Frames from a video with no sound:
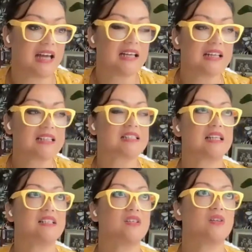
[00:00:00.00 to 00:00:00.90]
that is
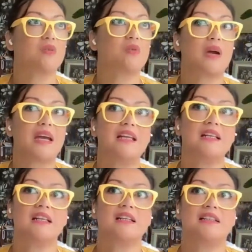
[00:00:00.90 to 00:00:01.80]
such a
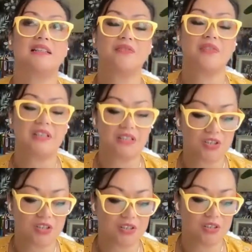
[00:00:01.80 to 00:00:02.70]
great
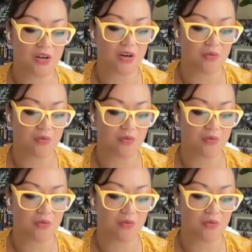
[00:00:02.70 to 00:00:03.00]
definition